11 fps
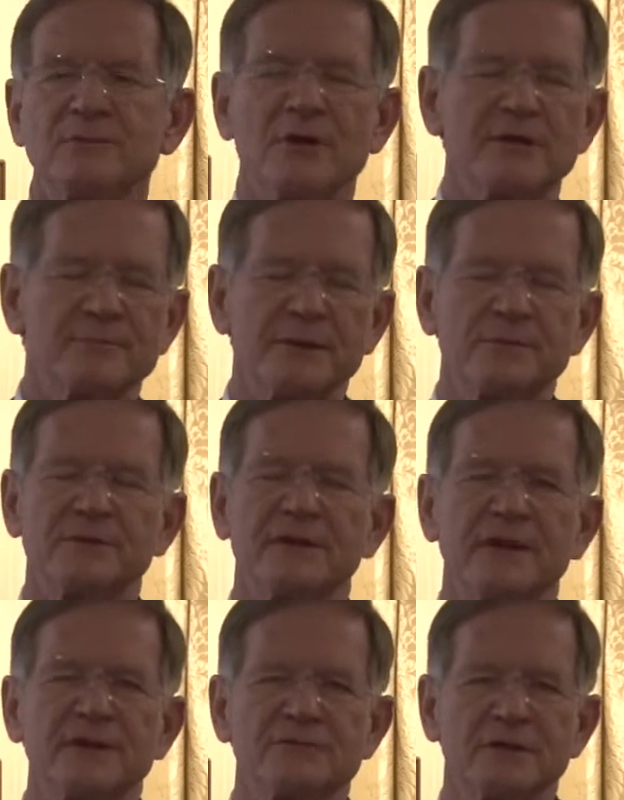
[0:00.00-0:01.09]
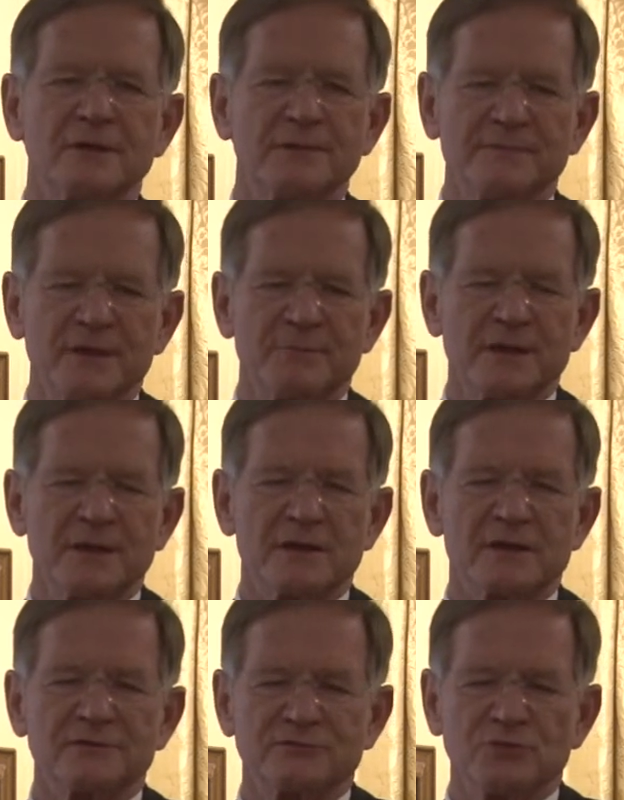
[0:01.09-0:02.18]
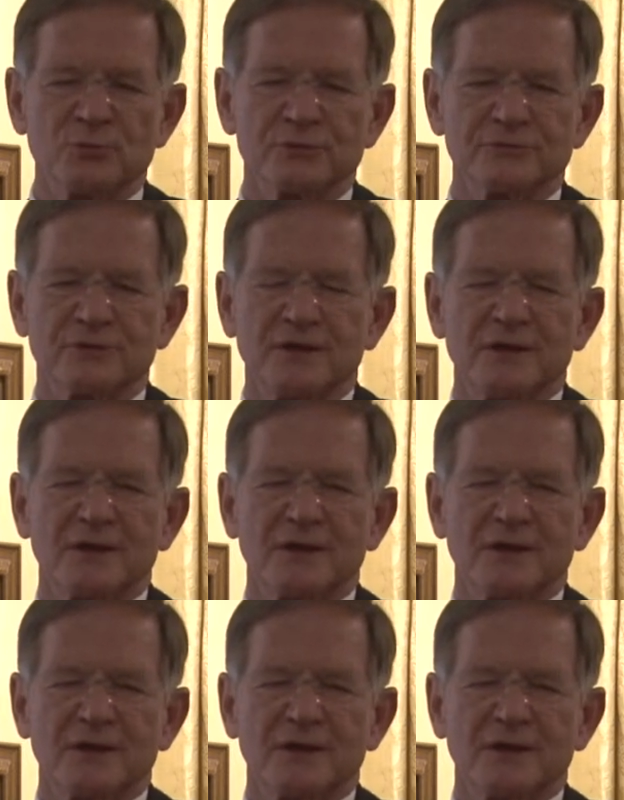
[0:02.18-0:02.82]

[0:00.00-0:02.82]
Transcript: the American people, engage the media consumers,